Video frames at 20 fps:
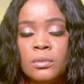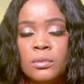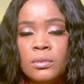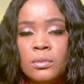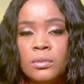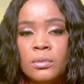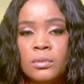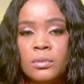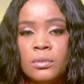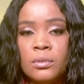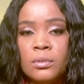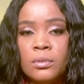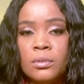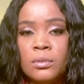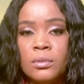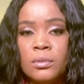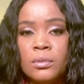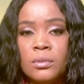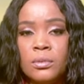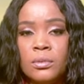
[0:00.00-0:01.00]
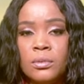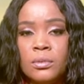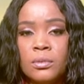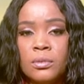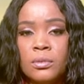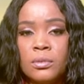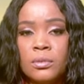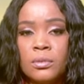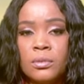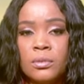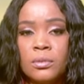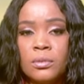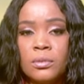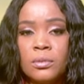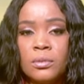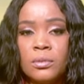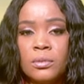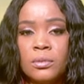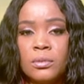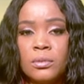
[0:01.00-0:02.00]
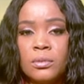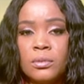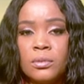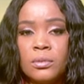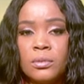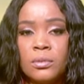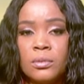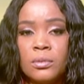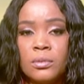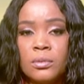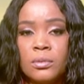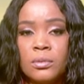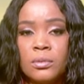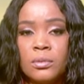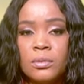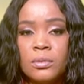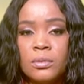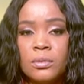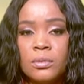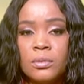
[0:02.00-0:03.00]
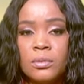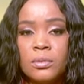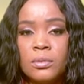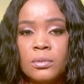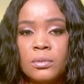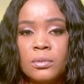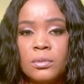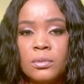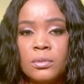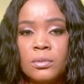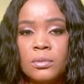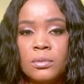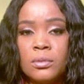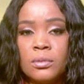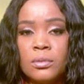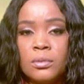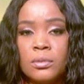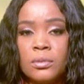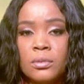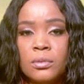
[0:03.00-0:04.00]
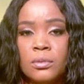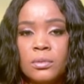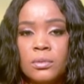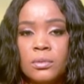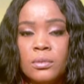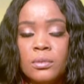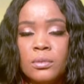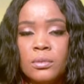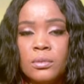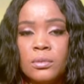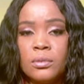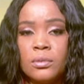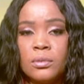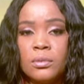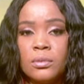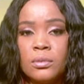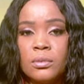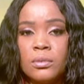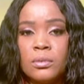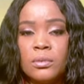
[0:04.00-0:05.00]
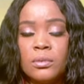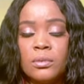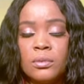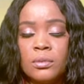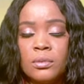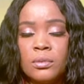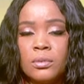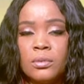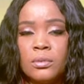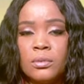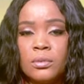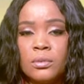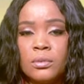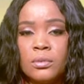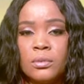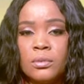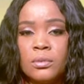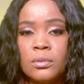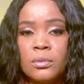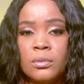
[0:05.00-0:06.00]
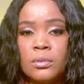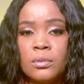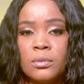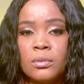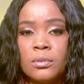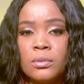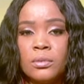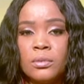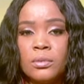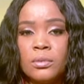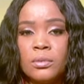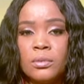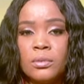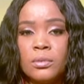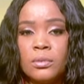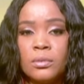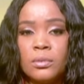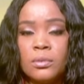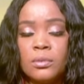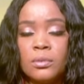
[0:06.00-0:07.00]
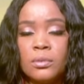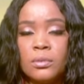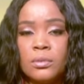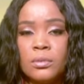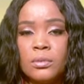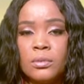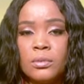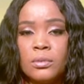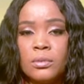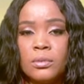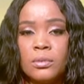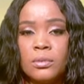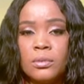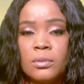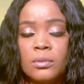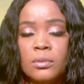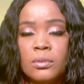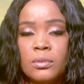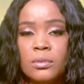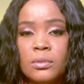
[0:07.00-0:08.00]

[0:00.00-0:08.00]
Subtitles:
The person shown says nothing.